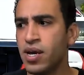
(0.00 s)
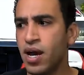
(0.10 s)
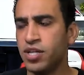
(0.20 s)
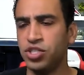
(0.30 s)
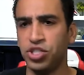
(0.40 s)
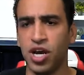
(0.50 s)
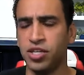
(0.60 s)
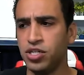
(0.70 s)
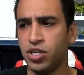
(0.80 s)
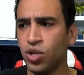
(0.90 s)
a
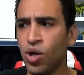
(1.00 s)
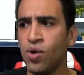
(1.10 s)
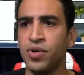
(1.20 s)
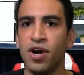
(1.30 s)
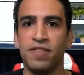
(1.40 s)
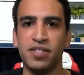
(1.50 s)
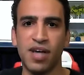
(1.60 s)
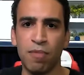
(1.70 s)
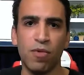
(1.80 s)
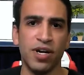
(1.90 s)
clone of the
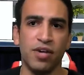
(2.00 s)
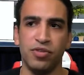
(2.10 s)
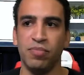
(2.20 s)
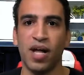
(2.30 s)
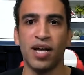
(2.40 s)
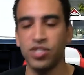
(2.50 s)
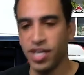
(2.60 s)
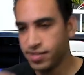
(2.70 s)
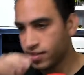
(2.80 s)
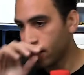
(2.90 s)
top 100
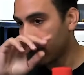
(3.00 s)
blockchains. Like,